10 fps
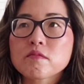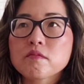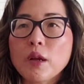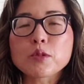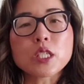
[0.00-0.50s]

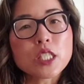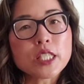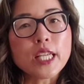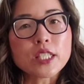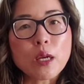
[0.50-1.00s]
I was going to
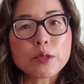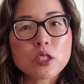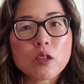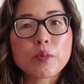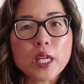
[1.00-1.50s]
say it's
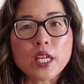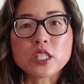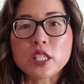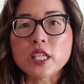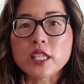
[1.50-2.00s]
optional, but
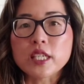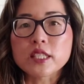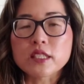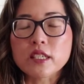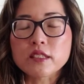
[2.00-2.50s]
actually
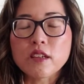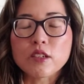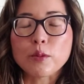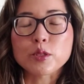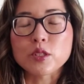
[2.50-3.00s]
it's not
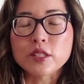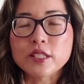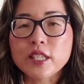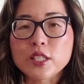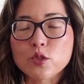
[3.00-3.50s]
optional.
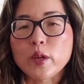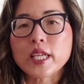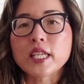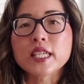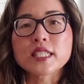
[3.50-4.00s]
It's great.
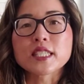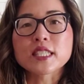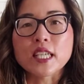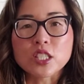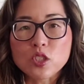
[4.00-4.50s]
Is
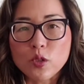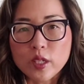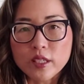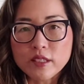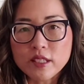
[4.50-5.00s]
essential
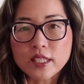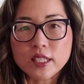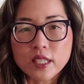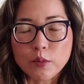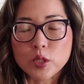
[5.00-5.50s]
oils. That's the
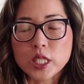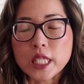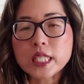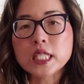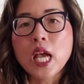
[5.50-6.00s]
number
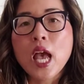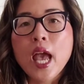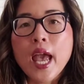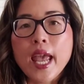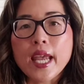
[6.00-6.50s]
6.
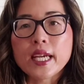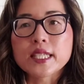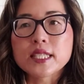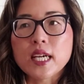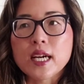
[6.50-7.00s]

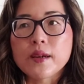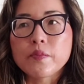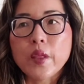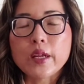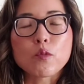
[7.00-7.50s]
And
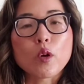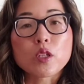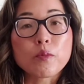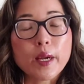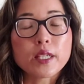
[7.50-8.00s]
that one
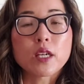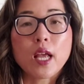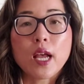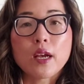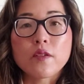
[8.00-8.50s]
you might not
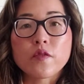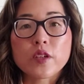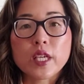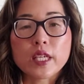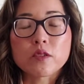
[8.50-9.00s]
have
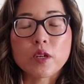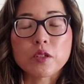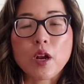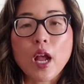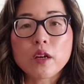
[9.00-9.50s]
kicking around
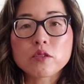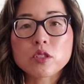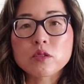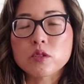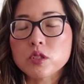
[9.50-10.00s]
your
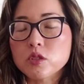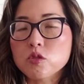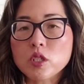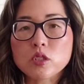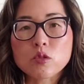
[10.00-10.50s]
house. Go to the
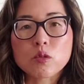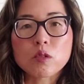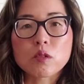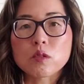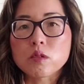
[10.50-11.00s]

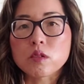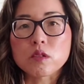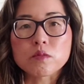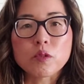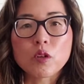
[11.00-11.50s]
drugstore
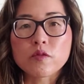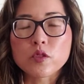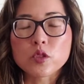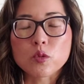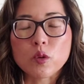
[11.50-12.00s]
or Whole
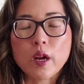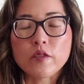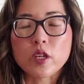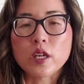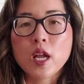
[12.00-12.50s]
Foods or
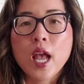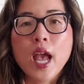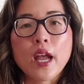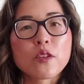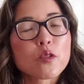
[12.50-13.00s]
wherever,
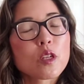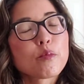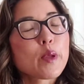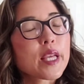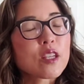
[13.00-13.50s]
and you can
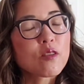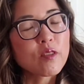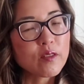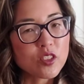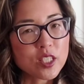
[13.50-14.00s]
pick your
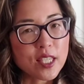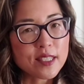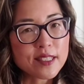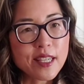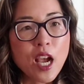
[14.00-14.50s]
favorite scents.